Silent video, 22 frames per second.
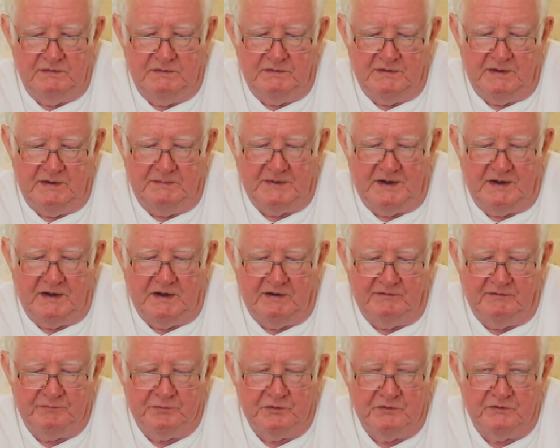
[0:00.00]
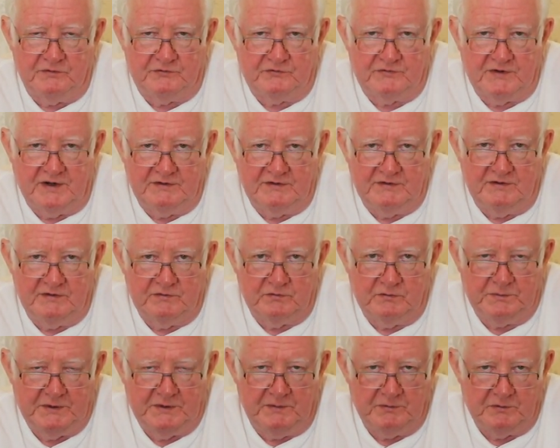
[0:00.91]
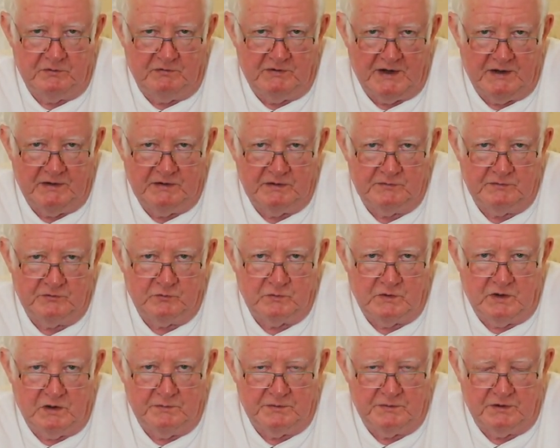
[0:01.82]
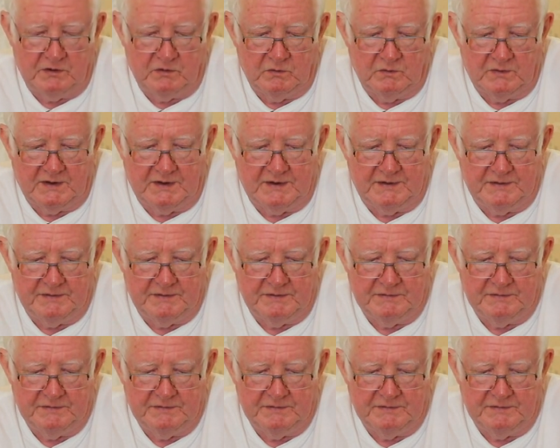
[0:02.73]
He may have put strength into people around him as well, by the way.